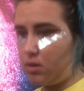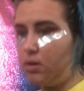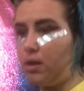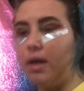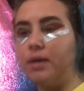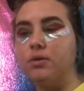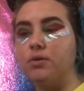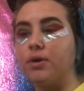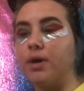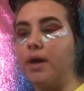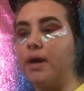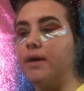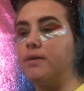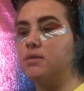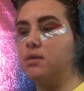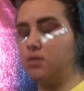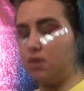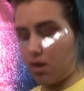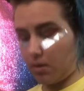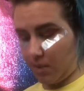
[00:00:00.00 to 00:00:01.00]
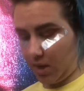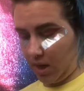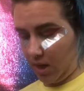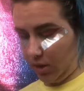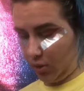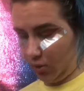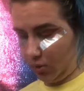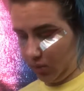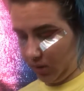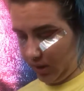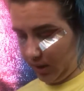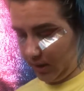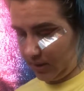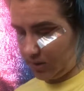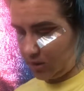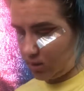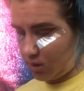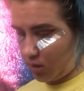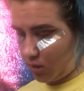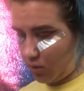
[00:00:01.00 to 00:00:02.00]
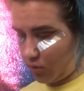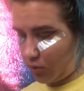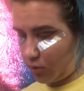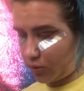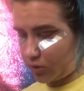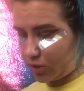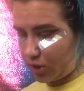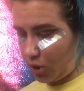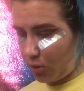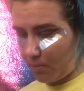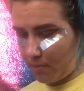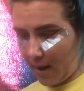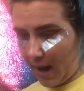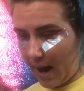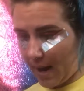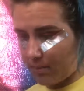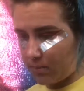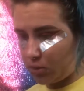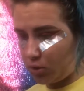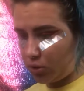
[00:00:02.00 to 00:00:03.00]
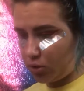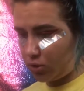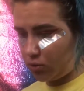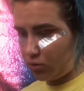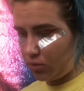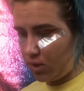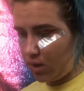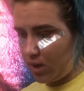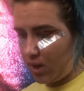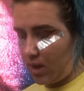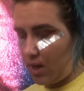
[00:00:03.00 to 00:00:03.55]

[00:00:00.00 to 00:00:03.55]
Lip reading: that's okay because it's on my inner lid. So there's no matte blue,